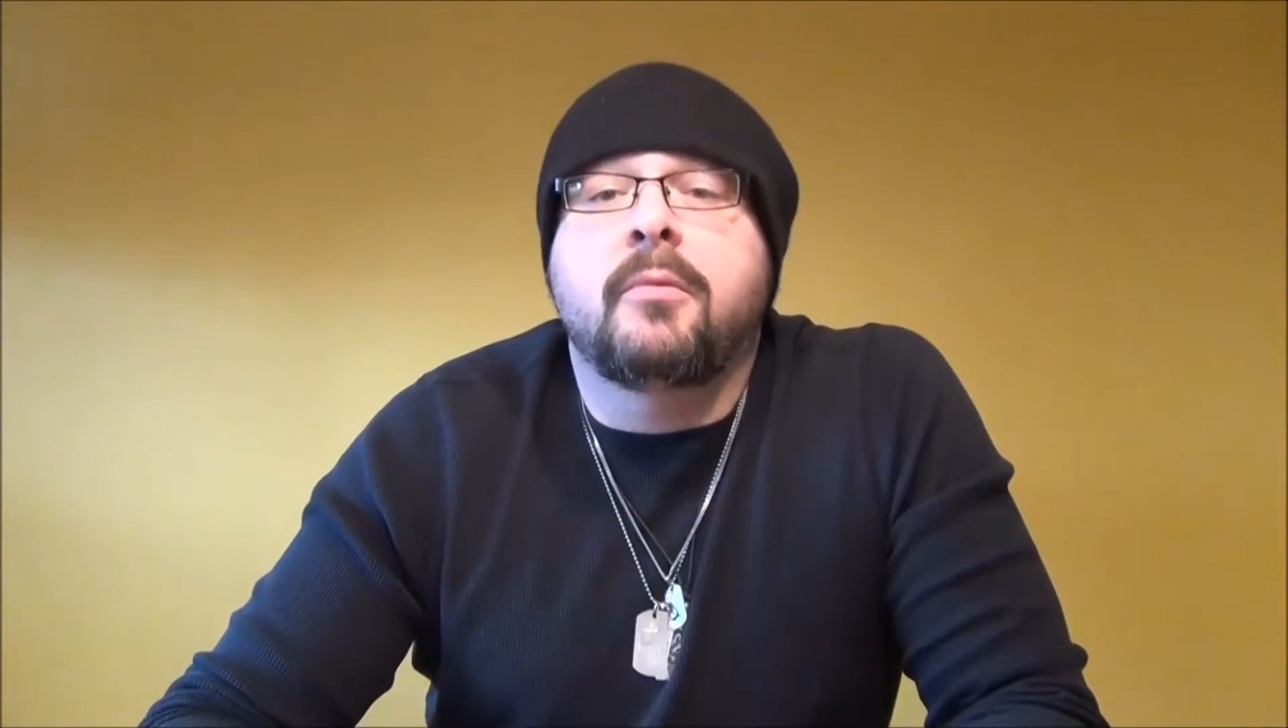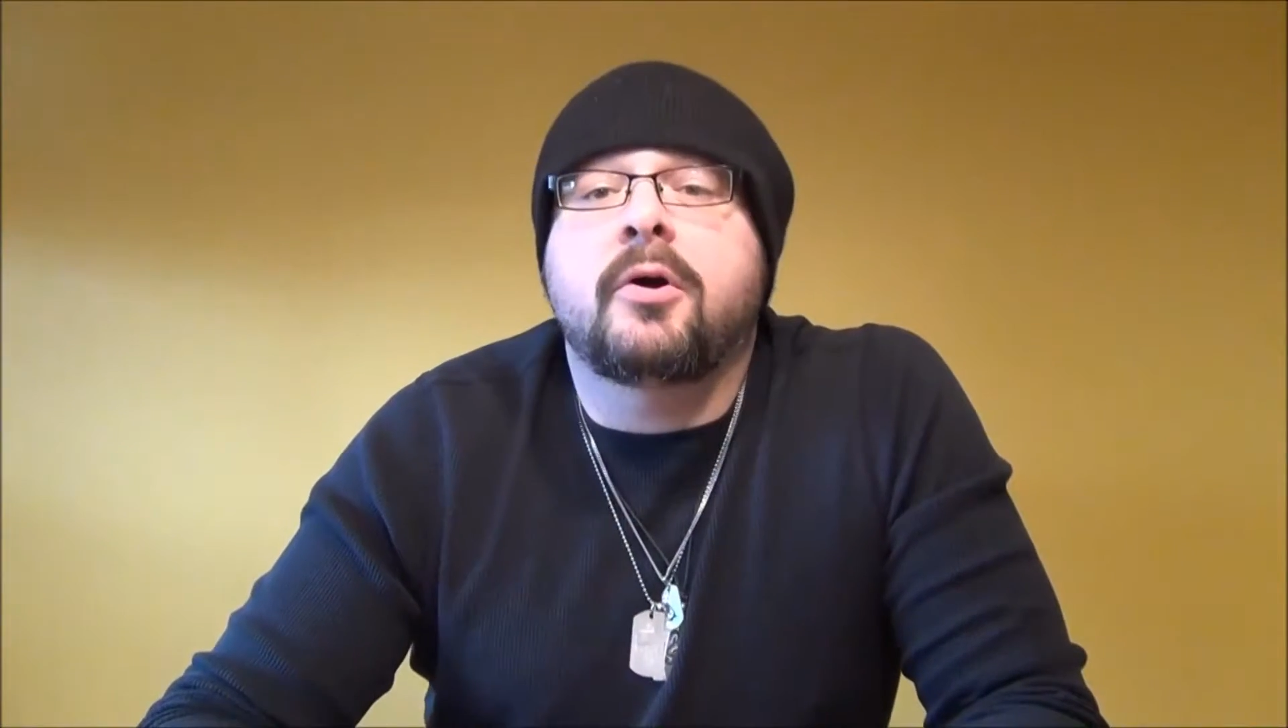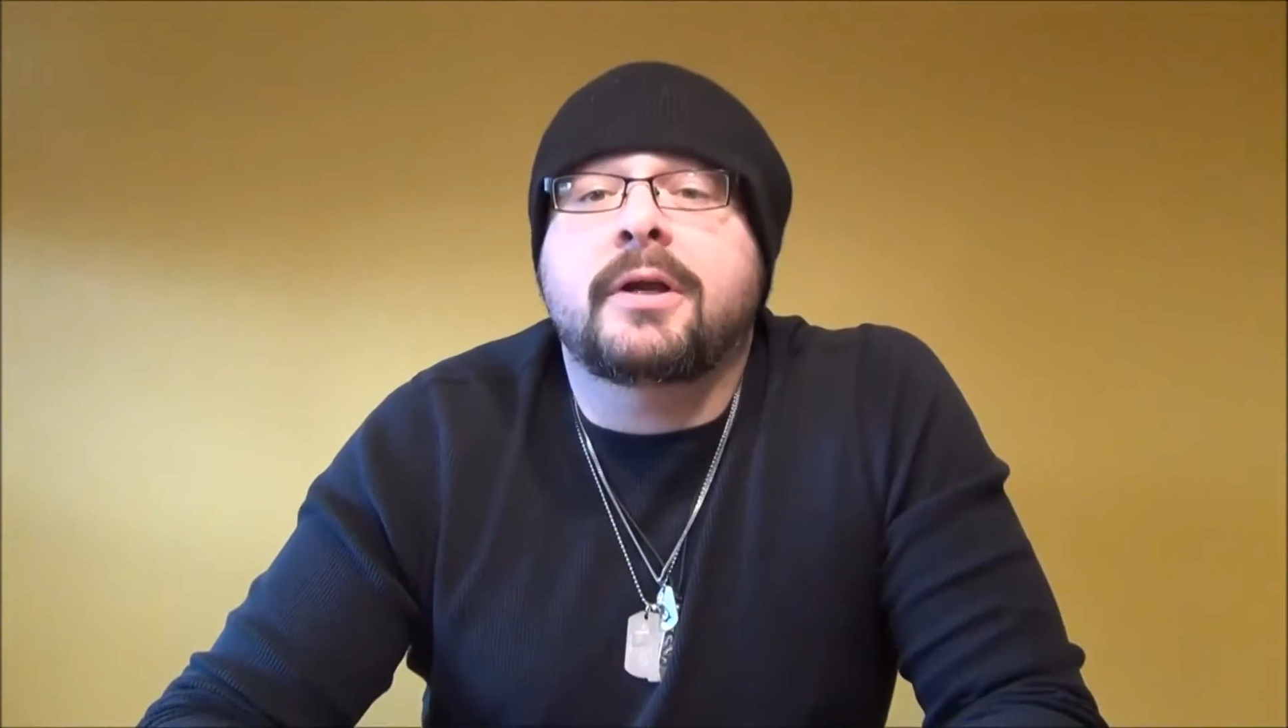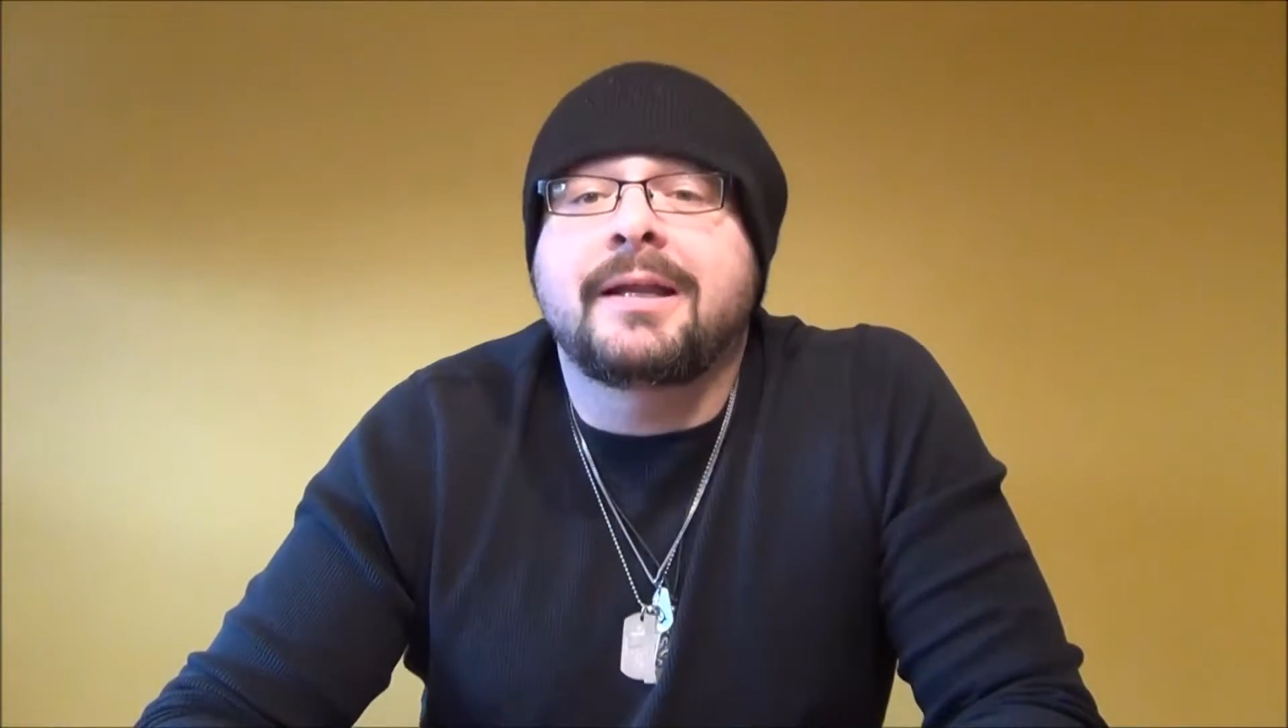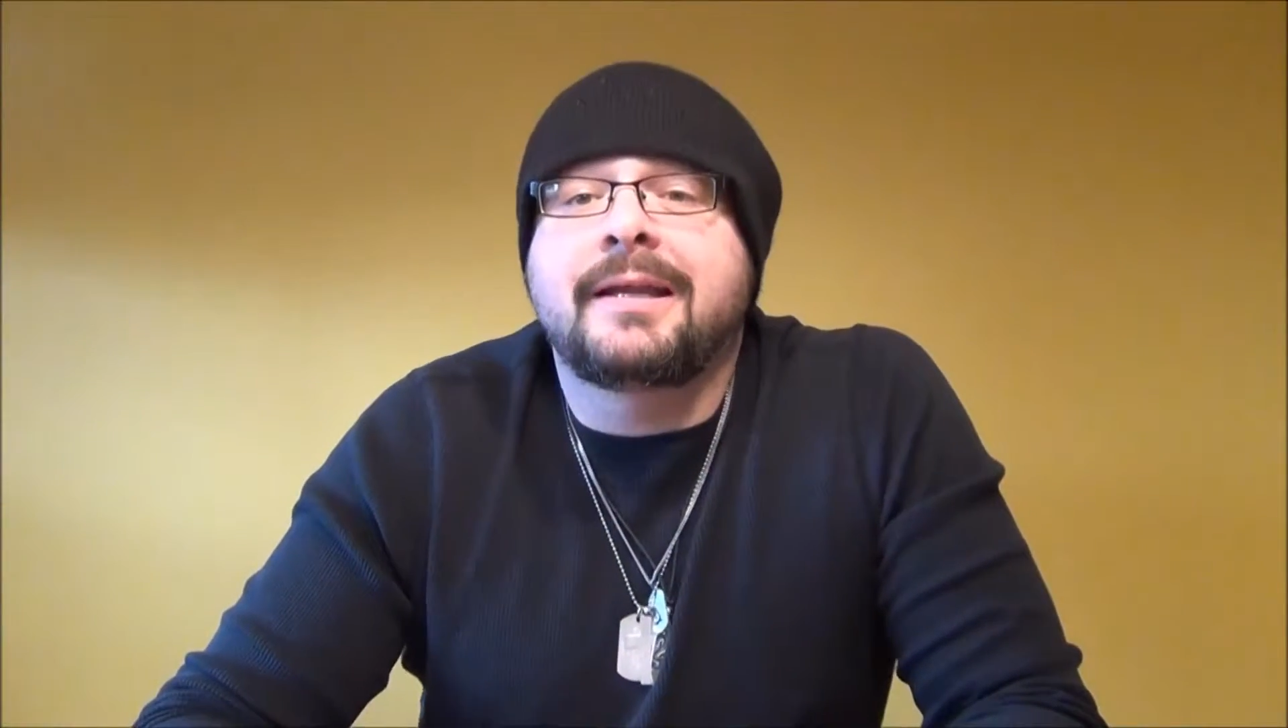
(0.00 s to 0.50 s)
Mark in